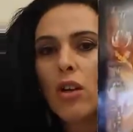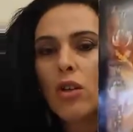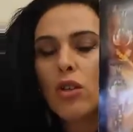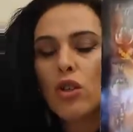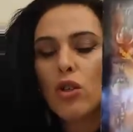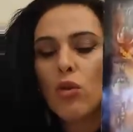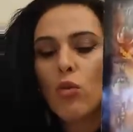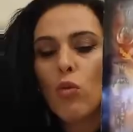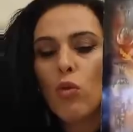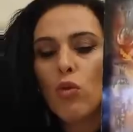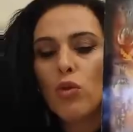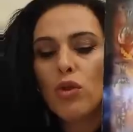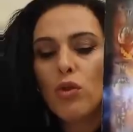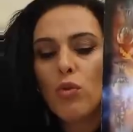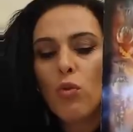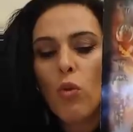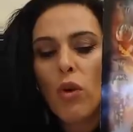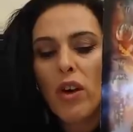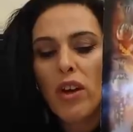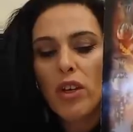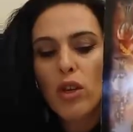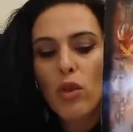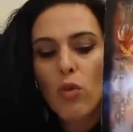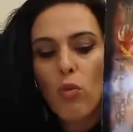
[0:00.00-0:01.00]
towards
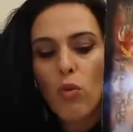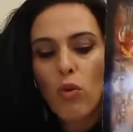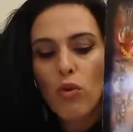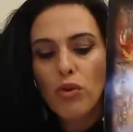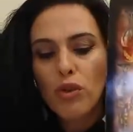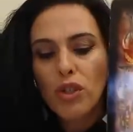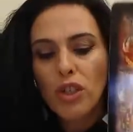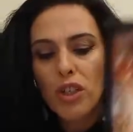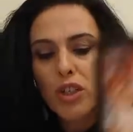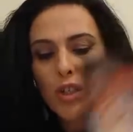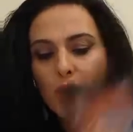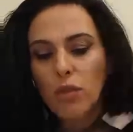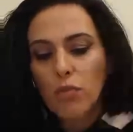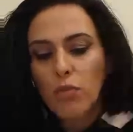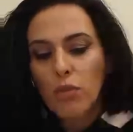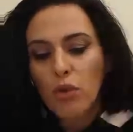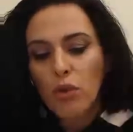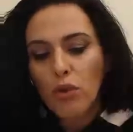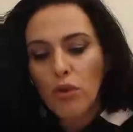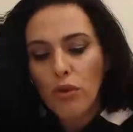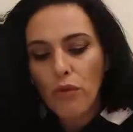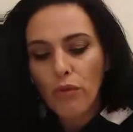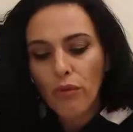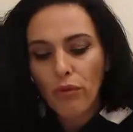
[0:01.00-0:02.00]
where you're wanting to
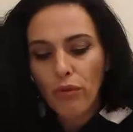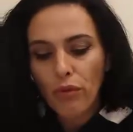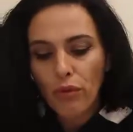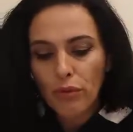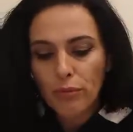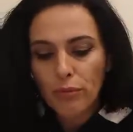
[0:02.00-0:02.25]
move.